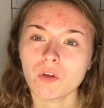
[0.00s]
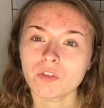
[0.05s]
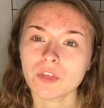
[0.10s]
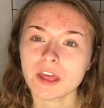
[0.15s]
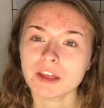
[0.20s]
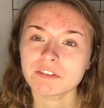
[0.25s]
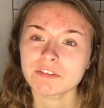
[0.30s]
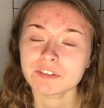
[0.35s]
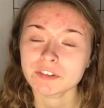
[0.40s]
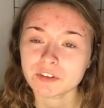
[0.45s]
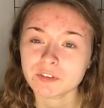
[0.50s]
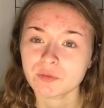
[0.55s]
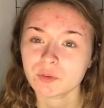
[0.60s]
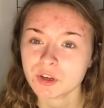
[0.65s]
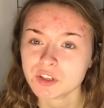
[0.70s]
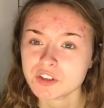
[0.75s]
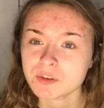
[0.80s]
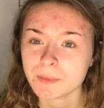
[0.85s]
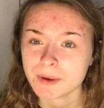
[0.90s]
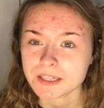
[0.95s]
then feel
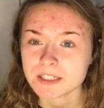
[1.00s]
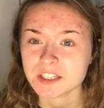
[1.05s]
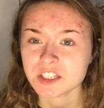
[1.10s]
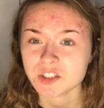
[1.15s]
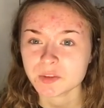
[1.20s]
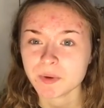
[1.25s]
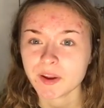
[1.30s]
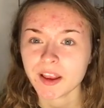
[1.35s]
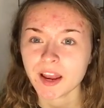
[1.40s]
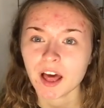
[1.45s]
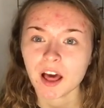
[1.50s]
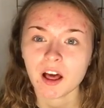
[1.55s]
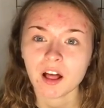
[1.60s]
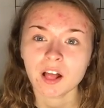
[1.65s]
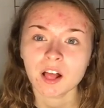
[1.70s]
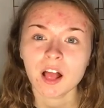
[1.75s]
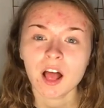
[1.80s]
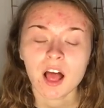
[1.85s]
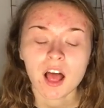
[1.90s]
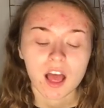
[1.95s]
free to message me, and
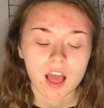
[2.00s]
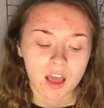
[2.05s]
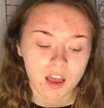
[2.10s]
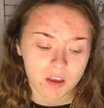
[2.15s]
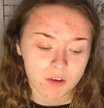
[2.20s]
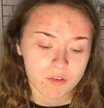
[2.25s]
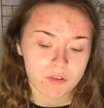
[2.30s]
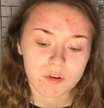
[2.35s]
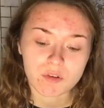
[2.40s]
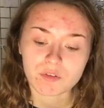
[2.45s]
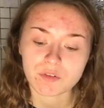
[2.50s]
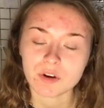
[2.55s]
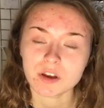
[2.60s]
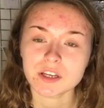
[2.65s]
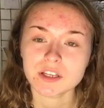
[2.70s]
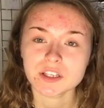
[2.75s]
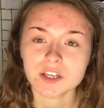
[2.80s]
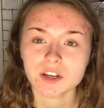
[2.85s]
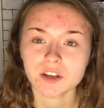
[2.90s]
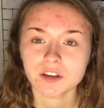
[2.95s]
I'll feel free
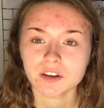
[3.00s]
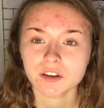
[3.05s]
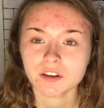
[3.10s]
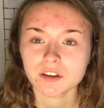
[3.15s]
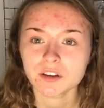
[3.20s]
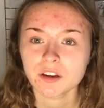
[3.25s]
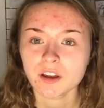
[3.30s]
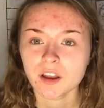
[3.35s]
to